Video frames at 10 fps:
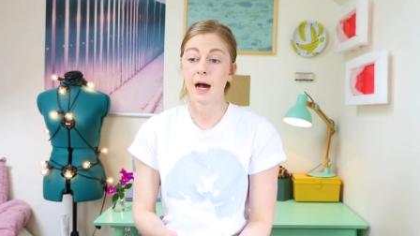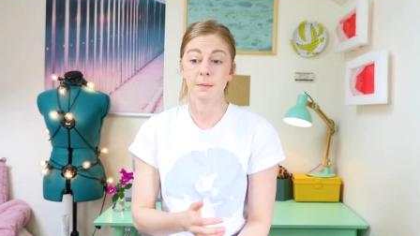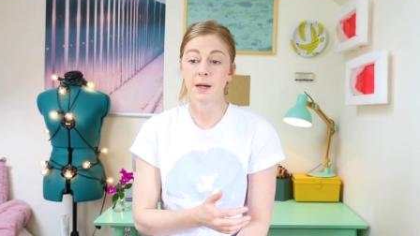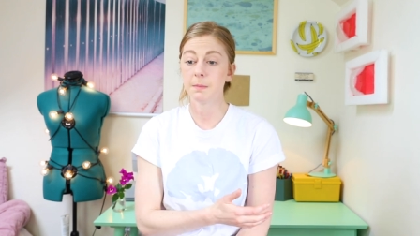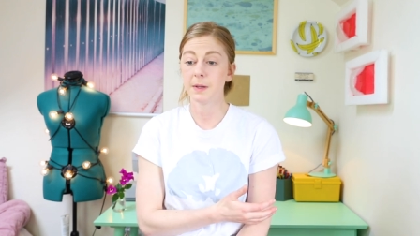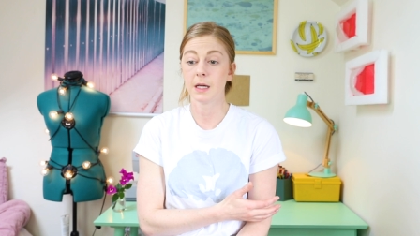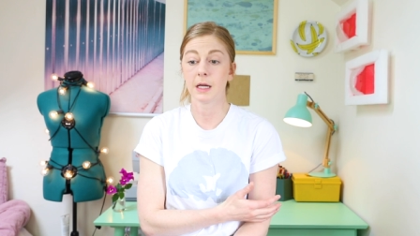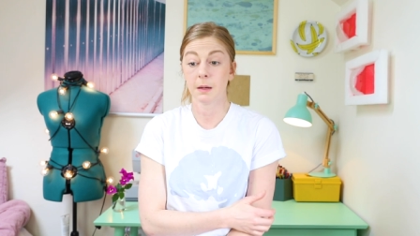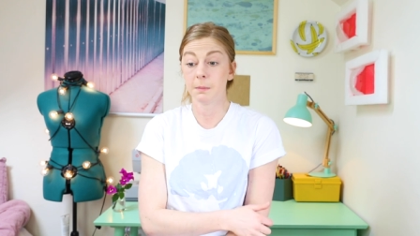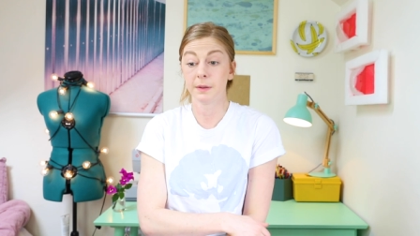I might be
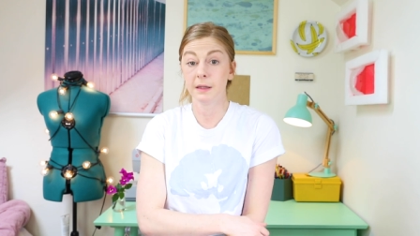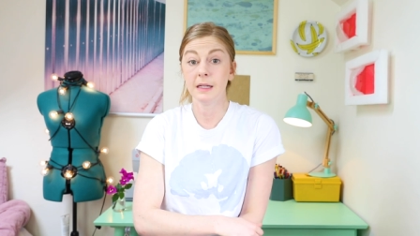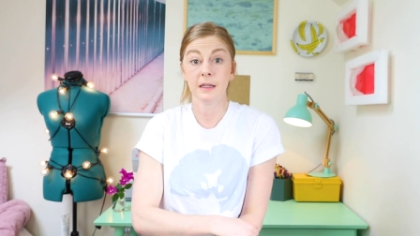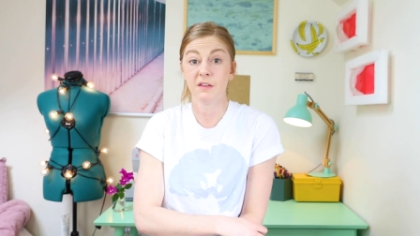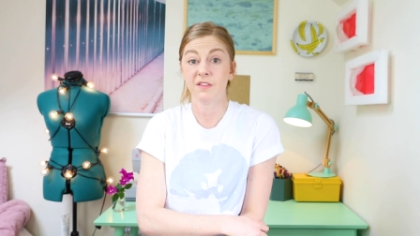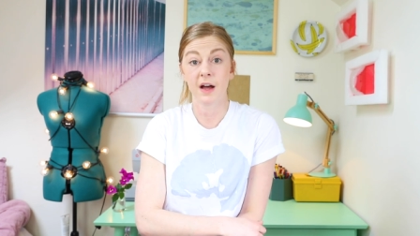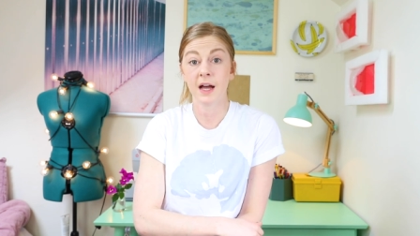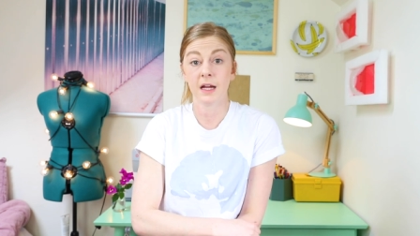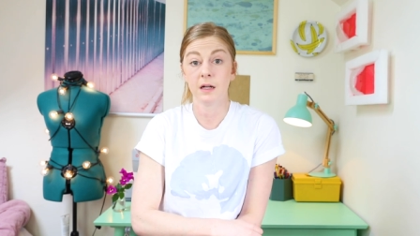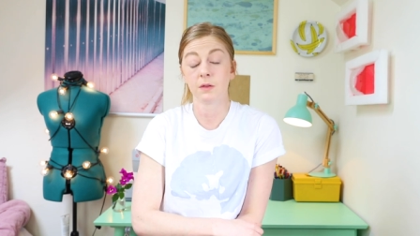completely
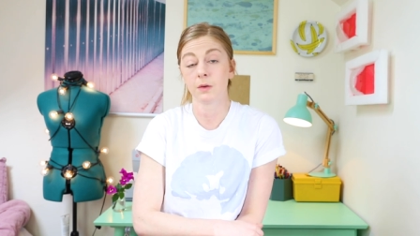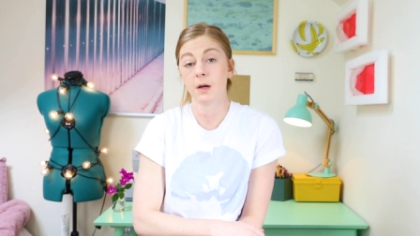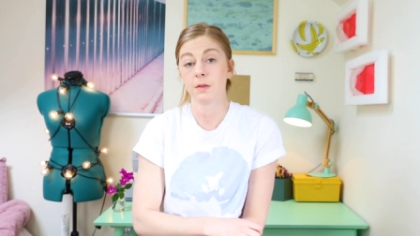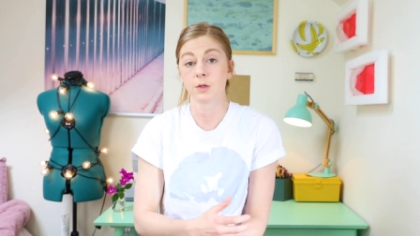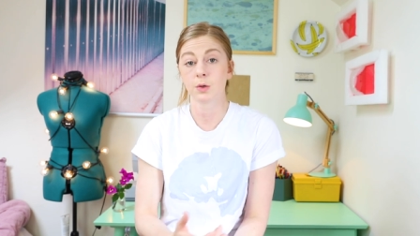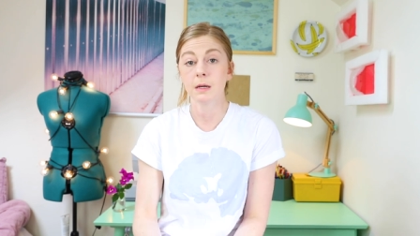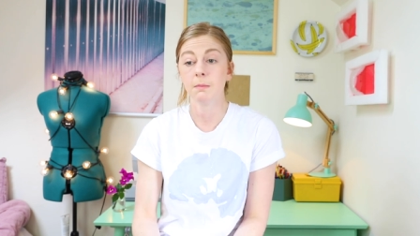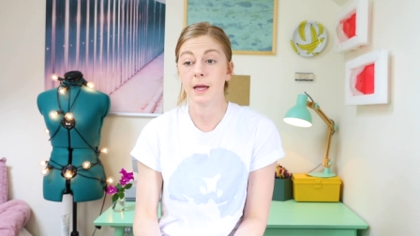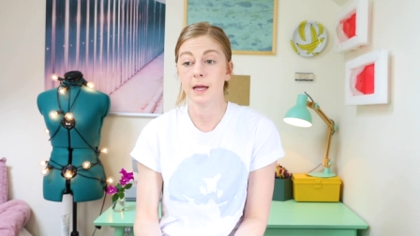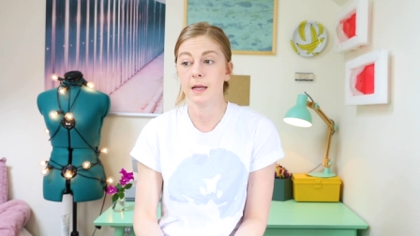fine throughout the
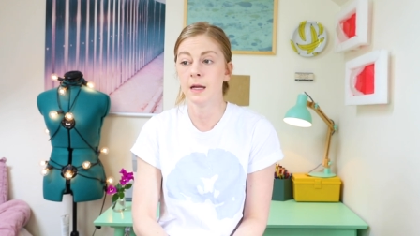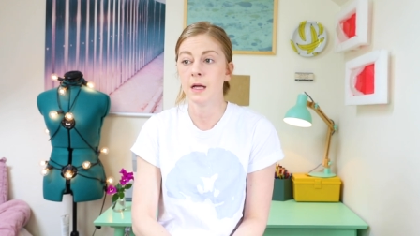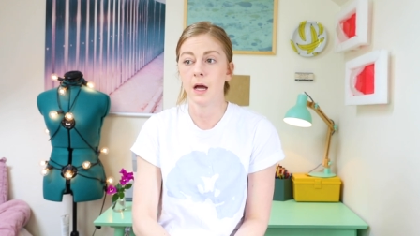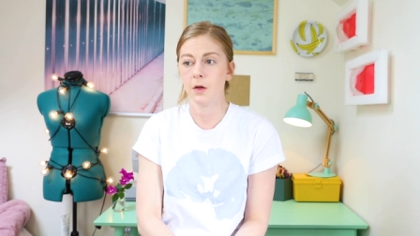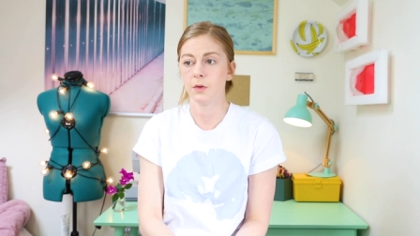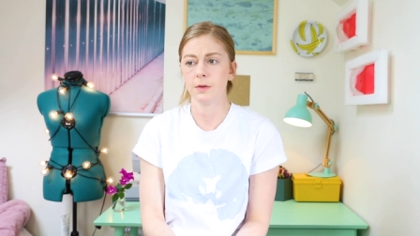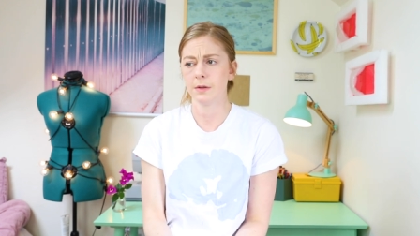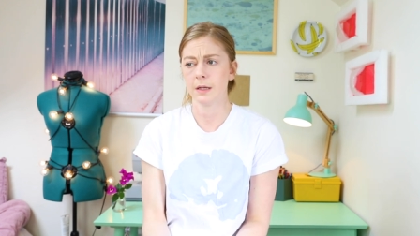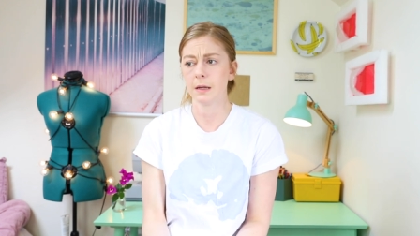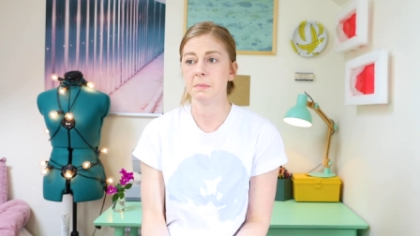treatment other
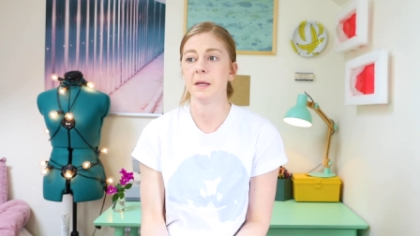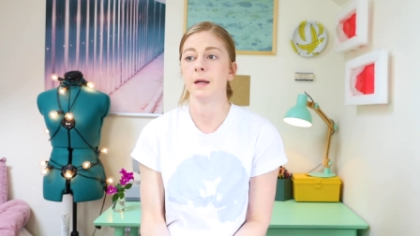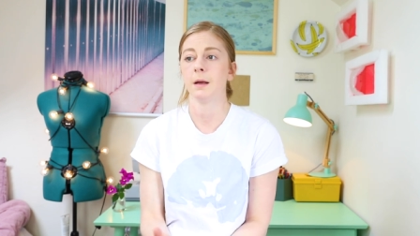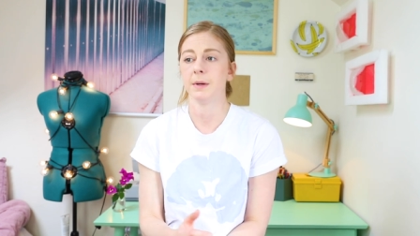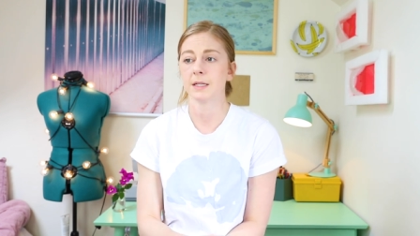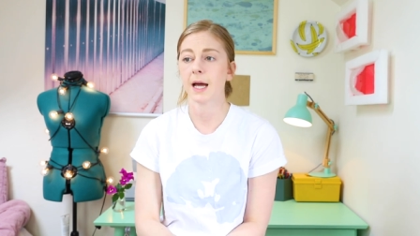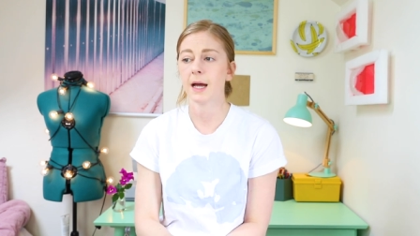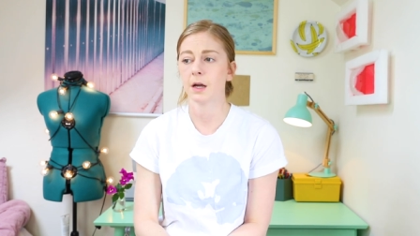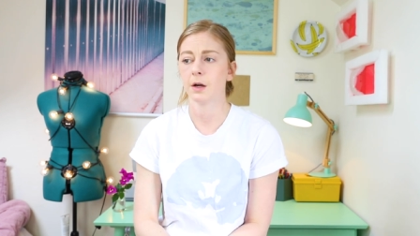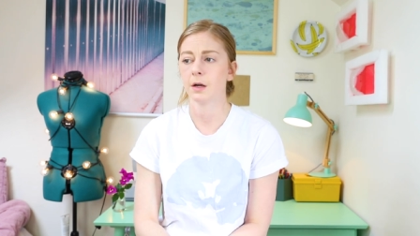than like being a bit
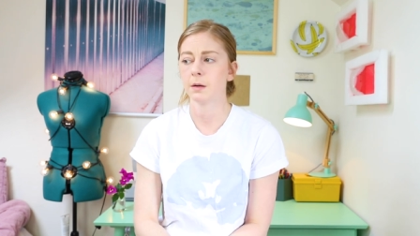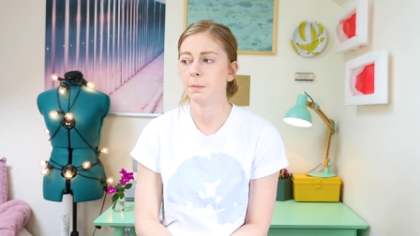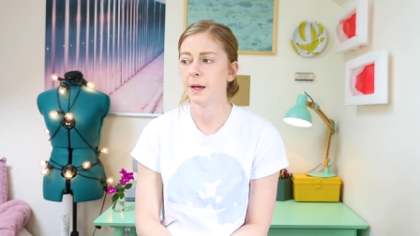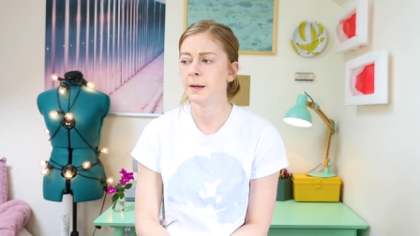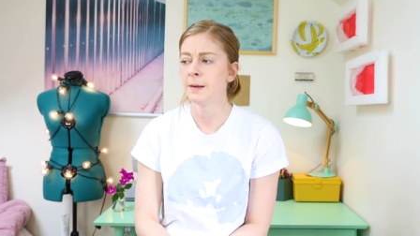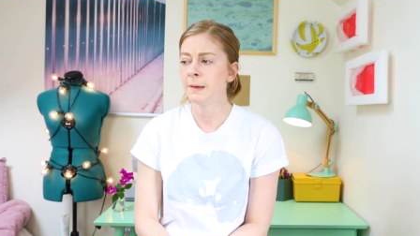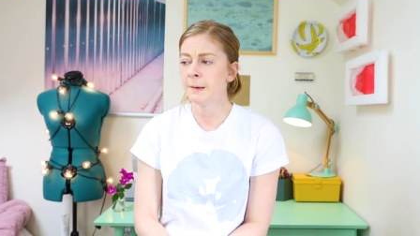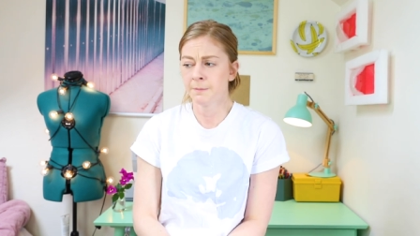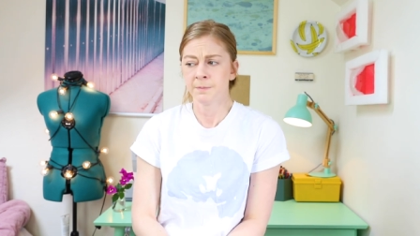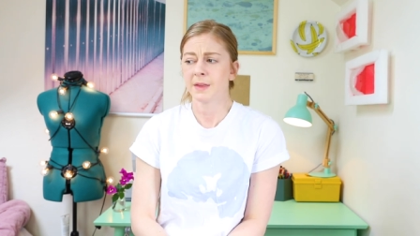tired, but
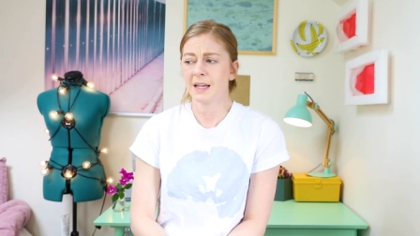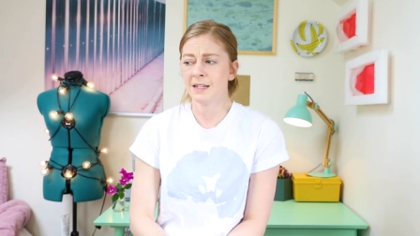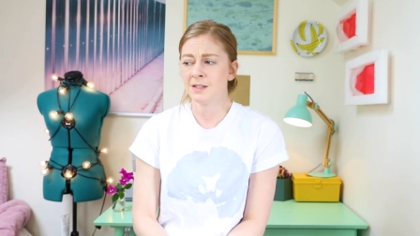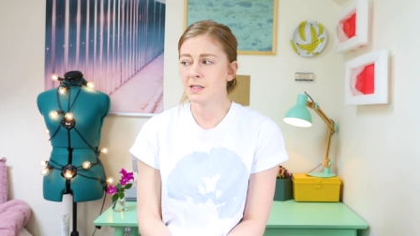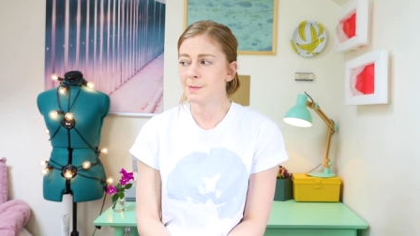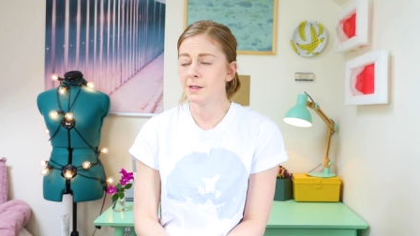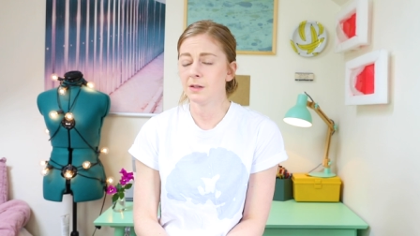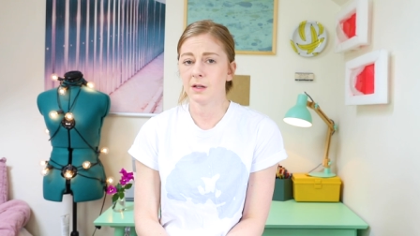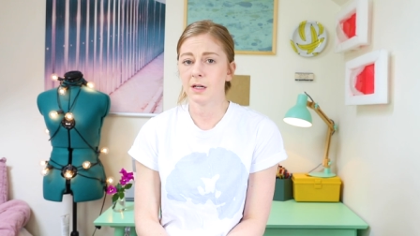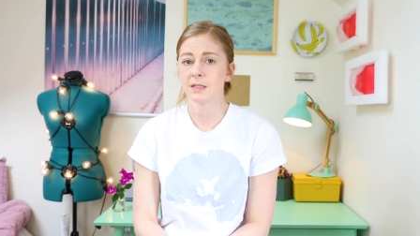it's just been
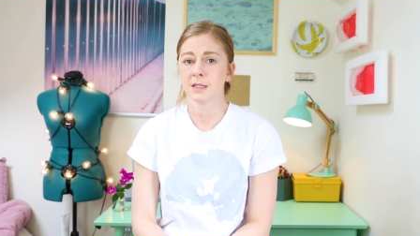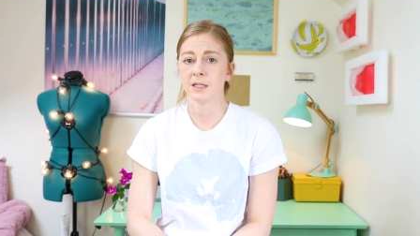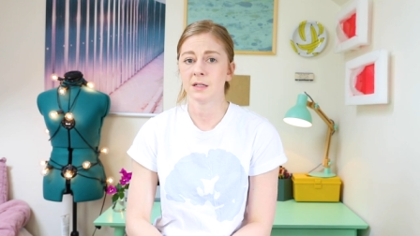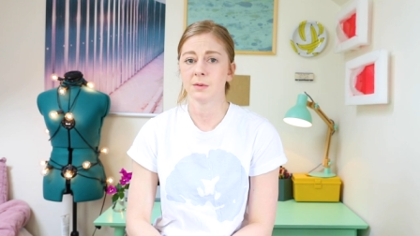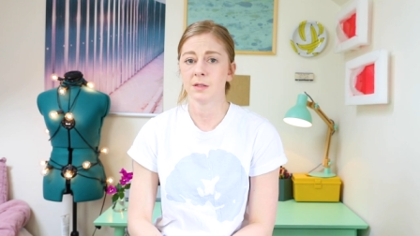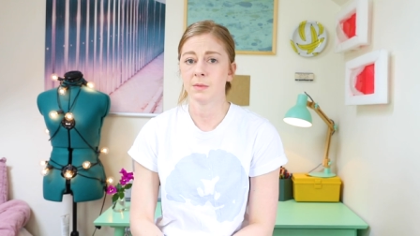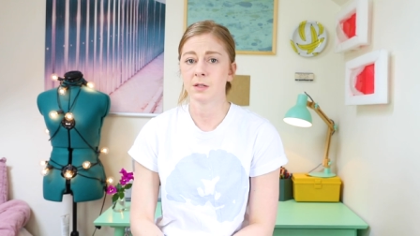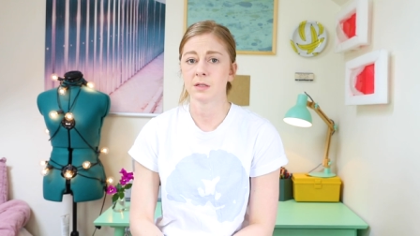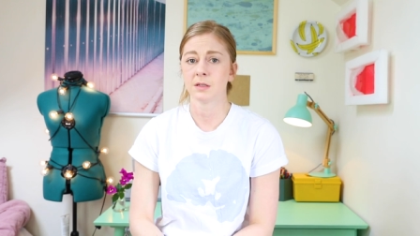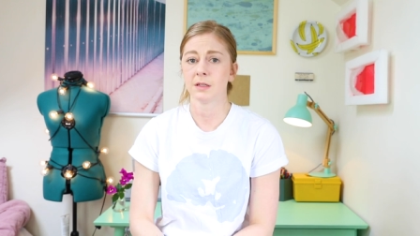a lot to deal with
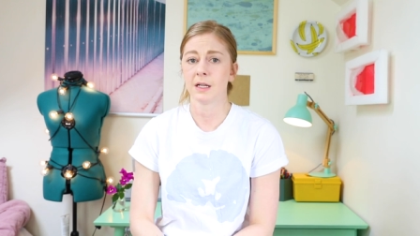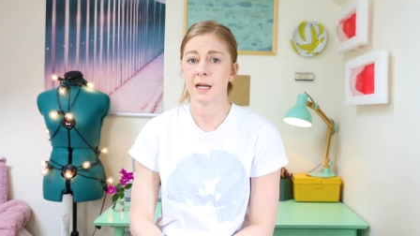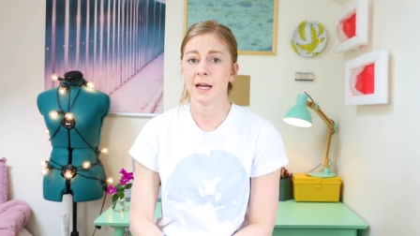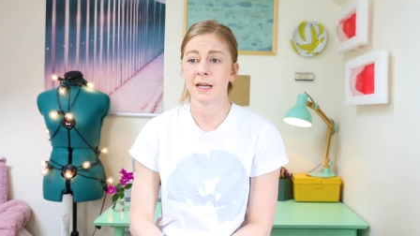emotionally.